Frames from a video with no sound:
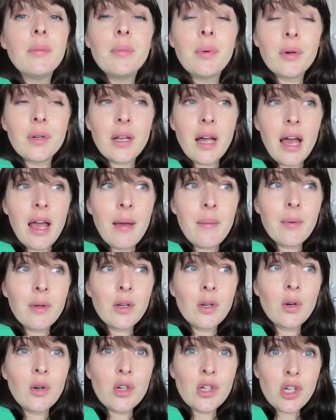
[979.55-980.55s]
But I am going
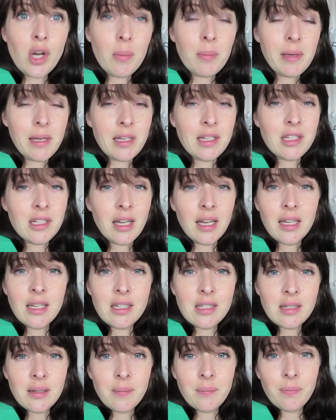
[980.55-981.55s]
to go shopping
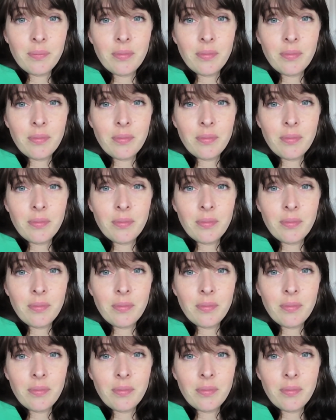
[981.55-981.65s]
tonight.